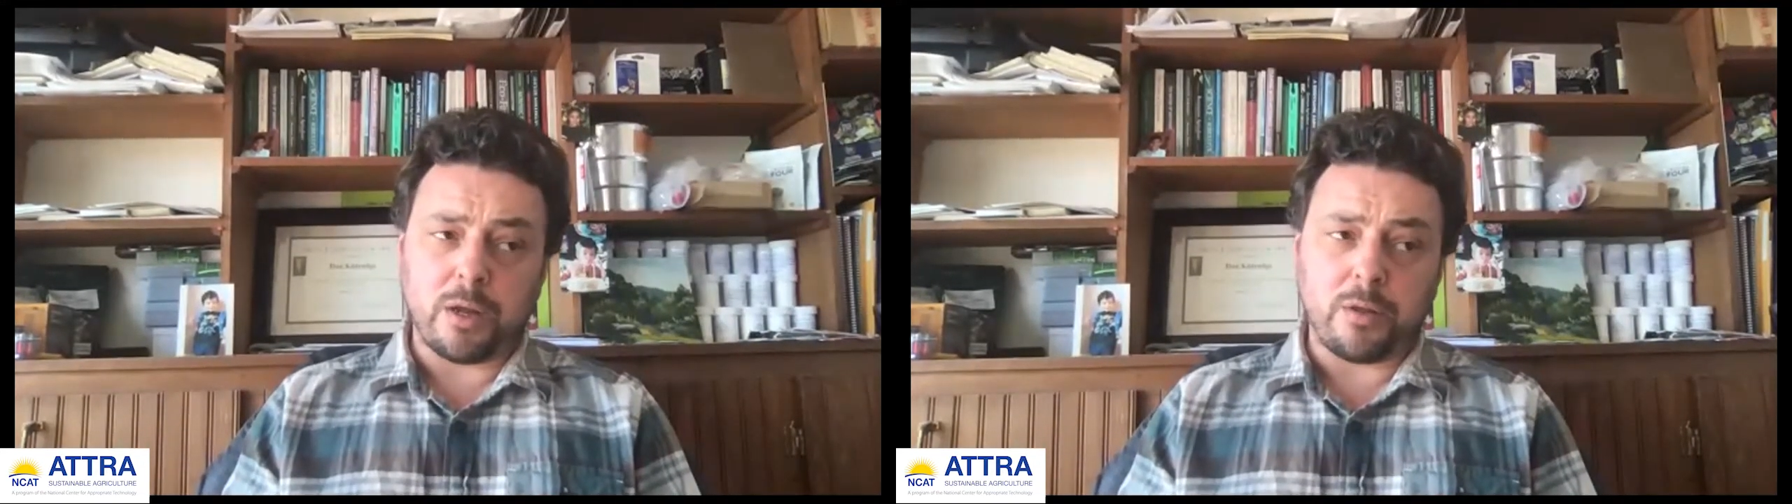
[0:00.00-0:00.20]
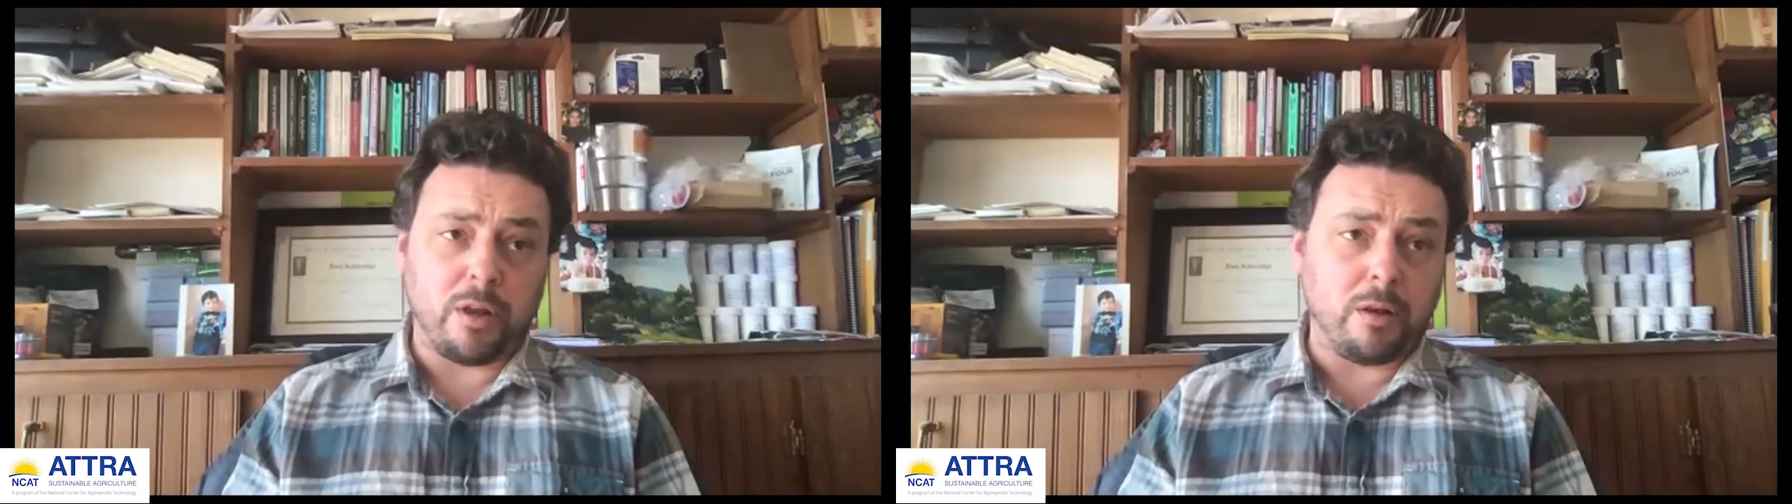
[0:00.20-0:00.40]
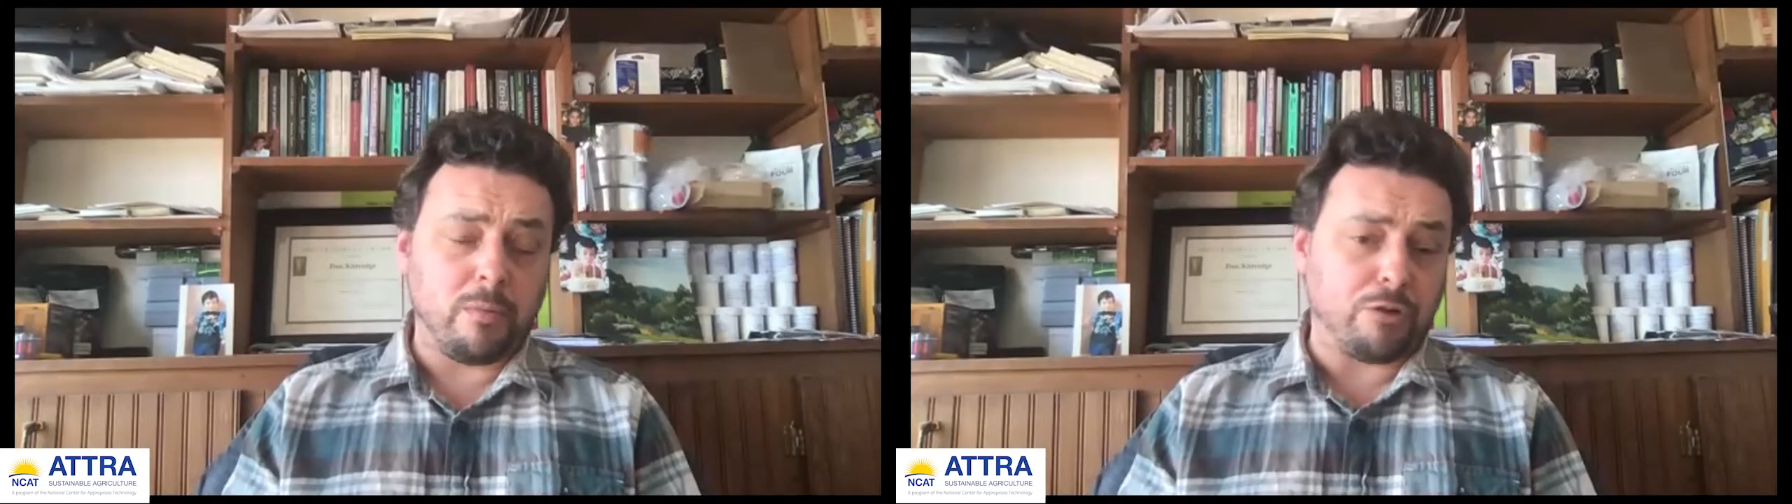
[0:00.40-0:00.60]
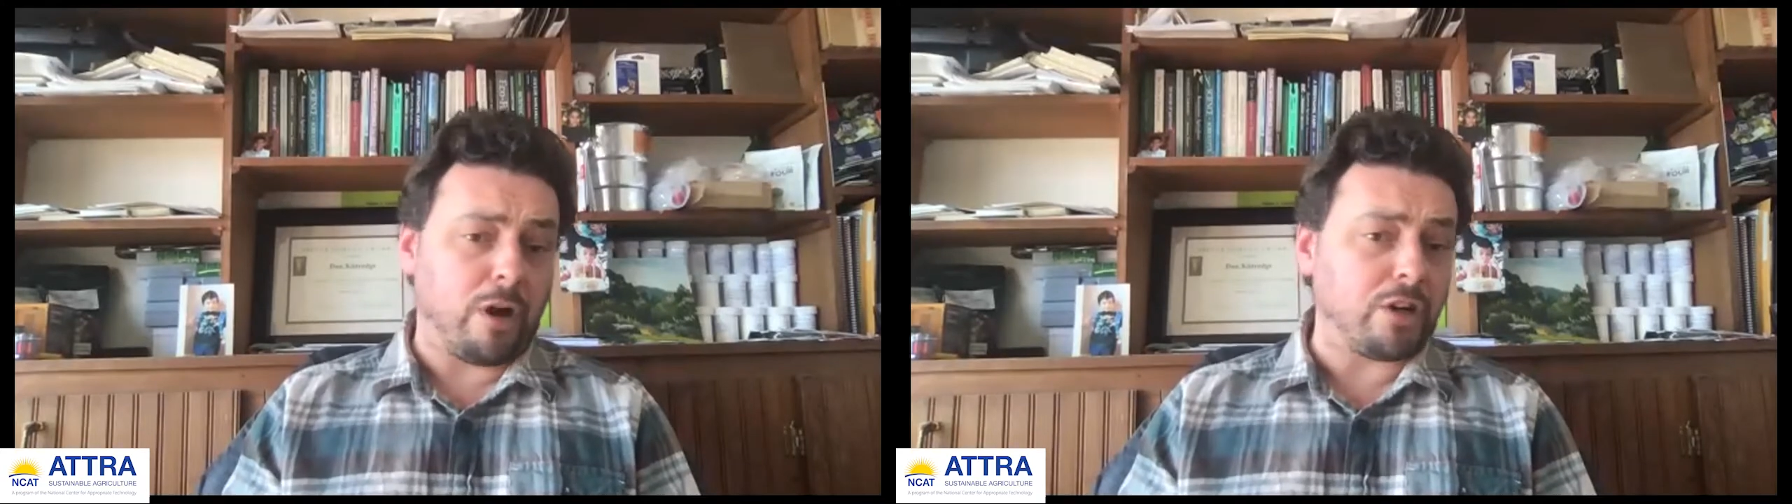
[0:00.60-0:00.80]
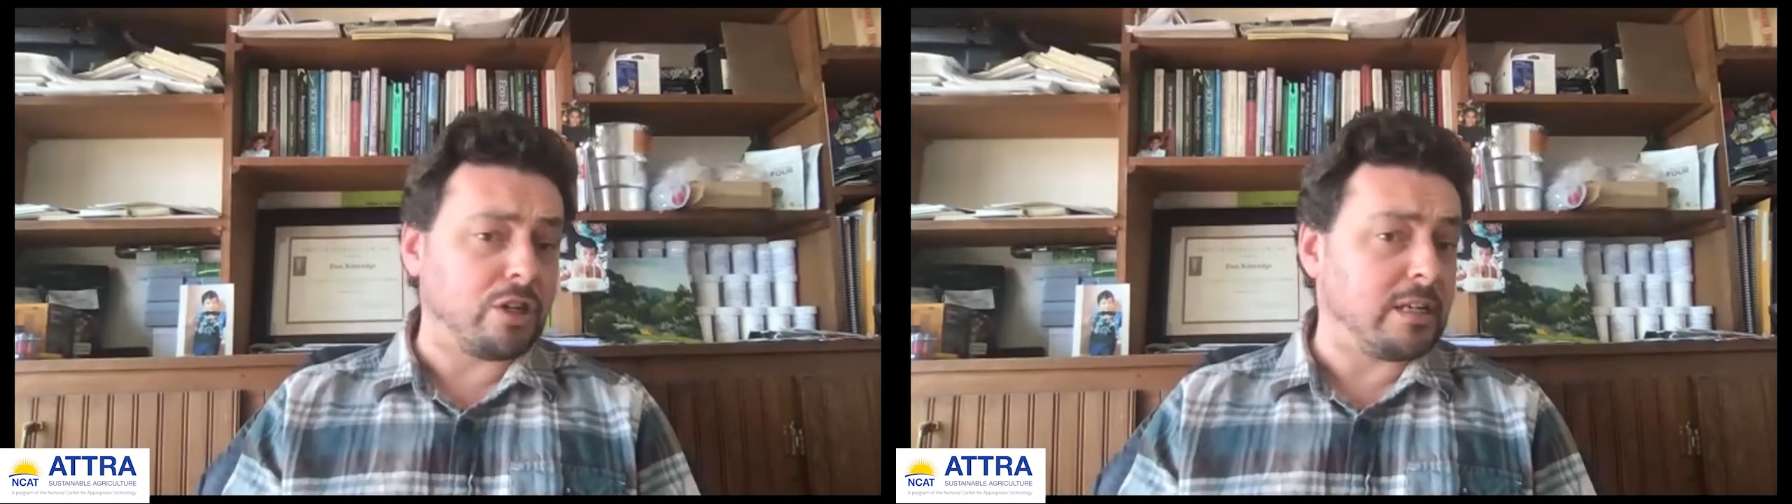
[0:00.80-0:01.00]
the
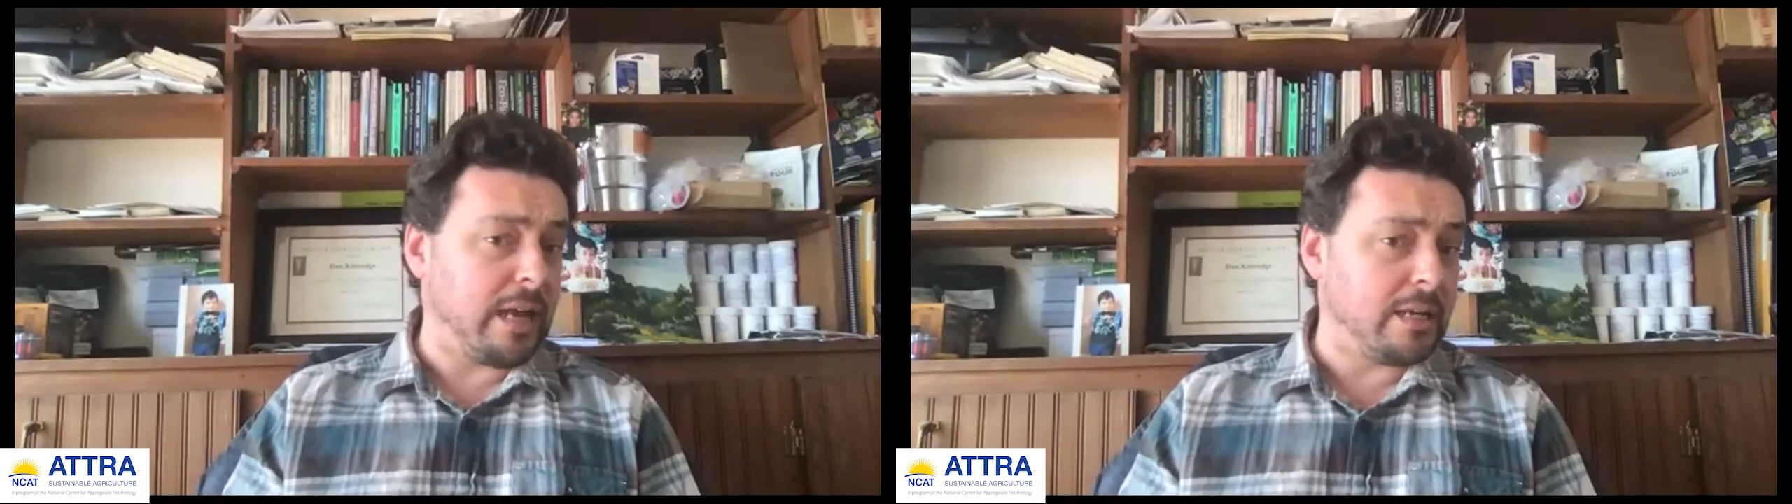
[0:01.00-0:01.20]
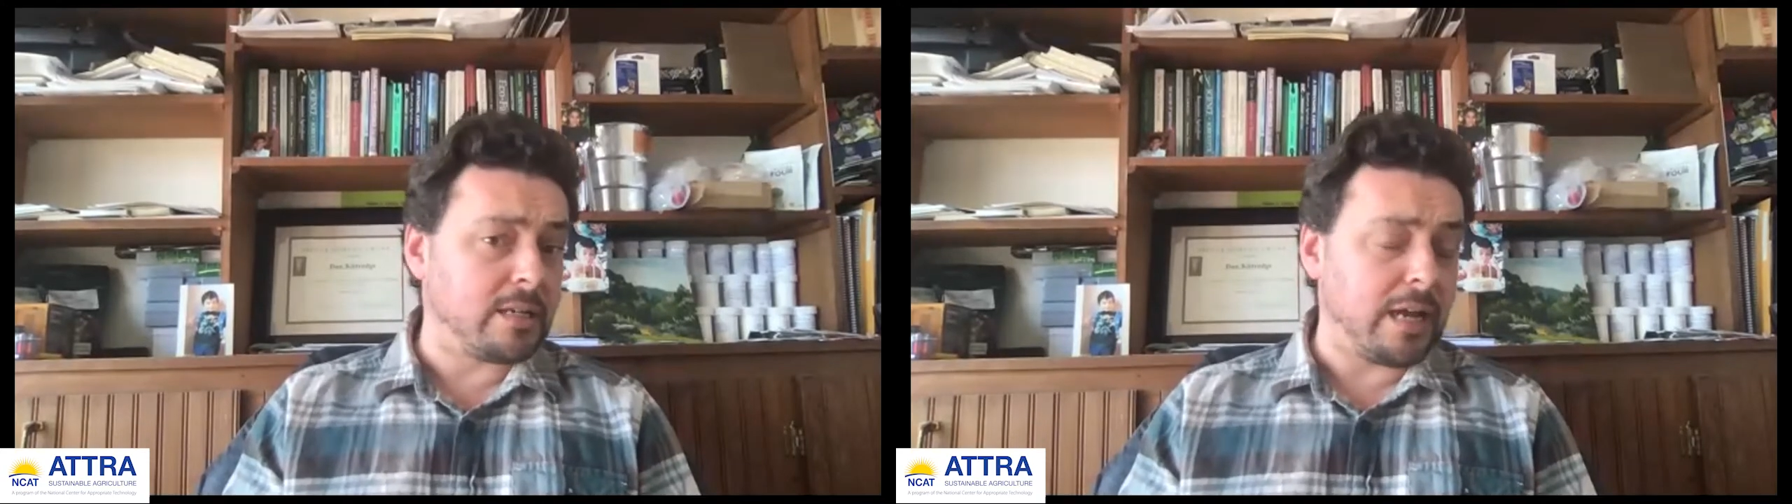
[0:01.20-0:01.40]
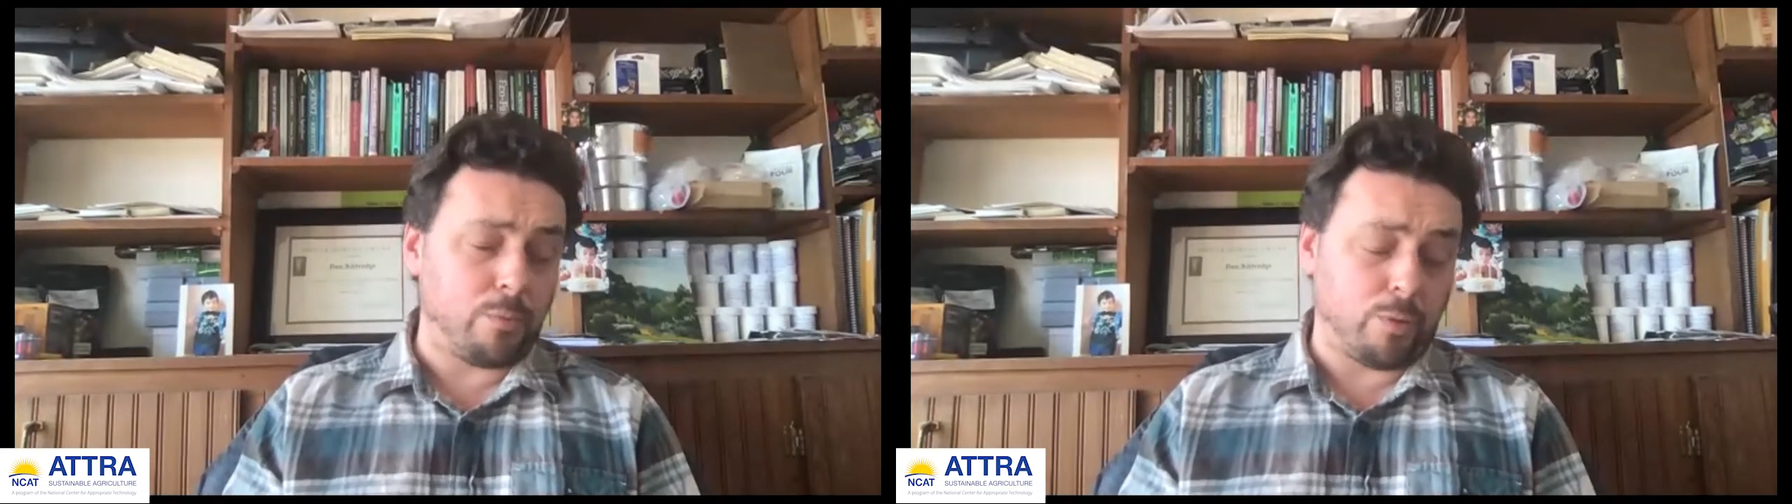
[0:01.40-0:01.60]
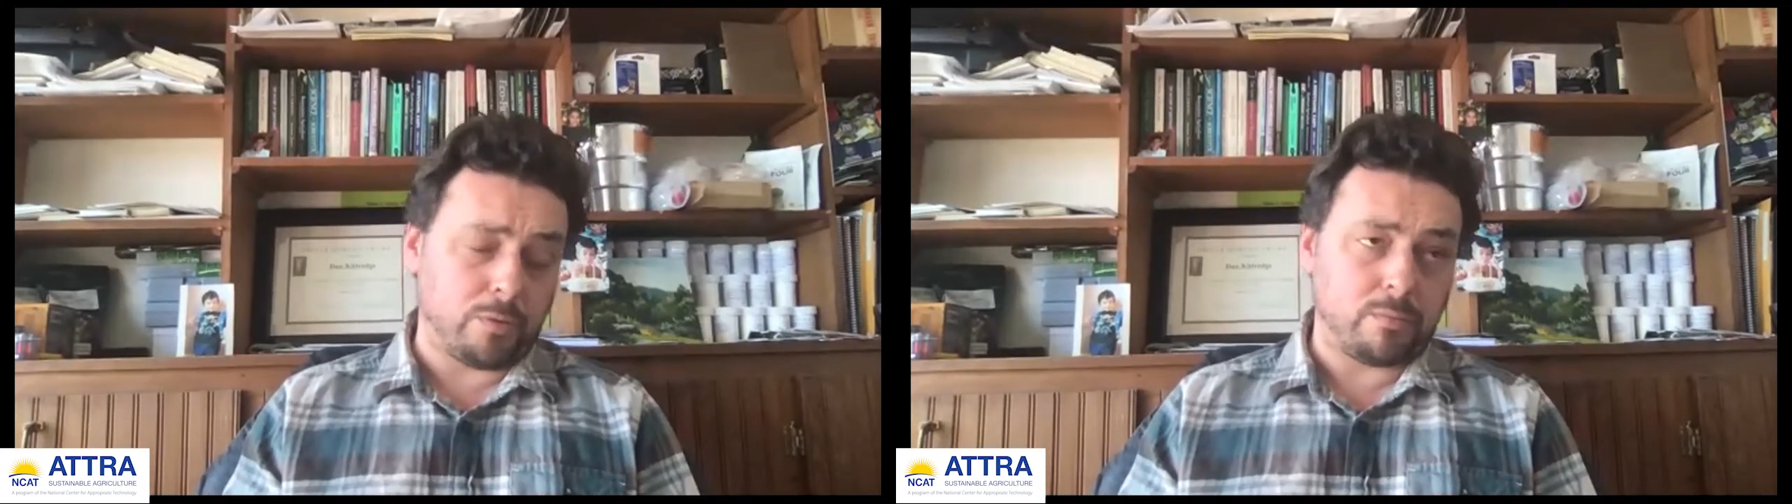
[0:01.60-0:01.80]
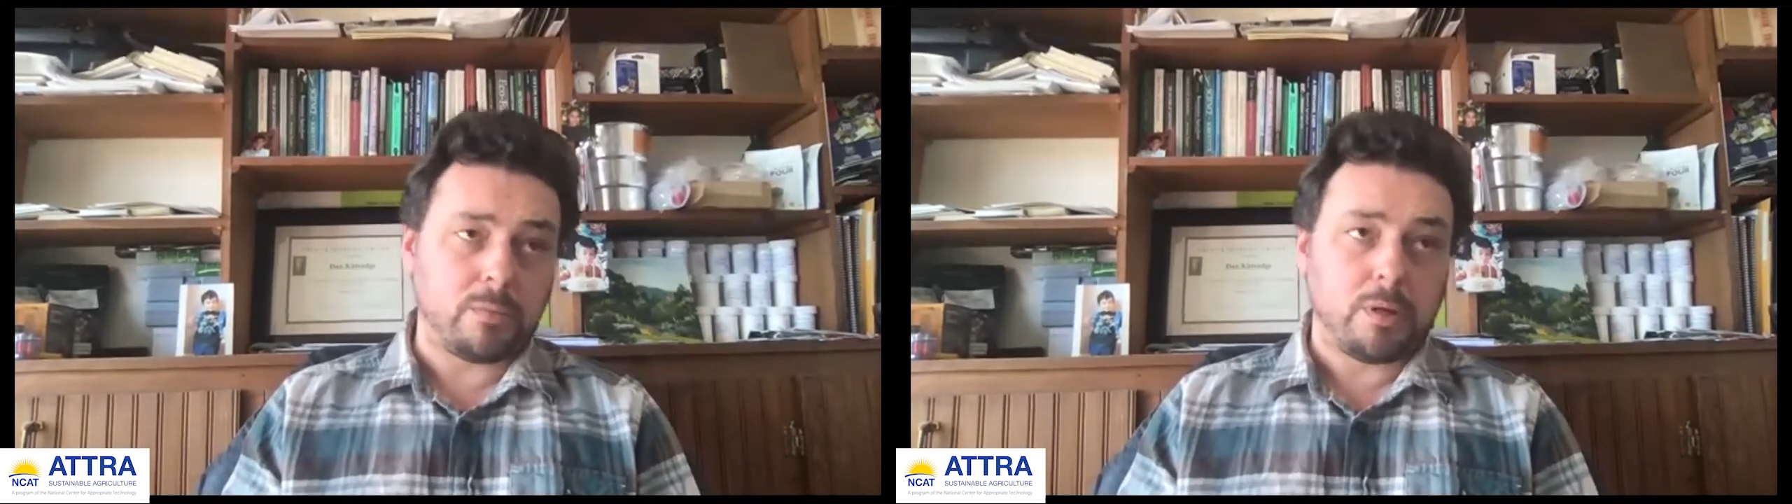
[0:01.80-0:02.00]
nitrogenase enzyme, well,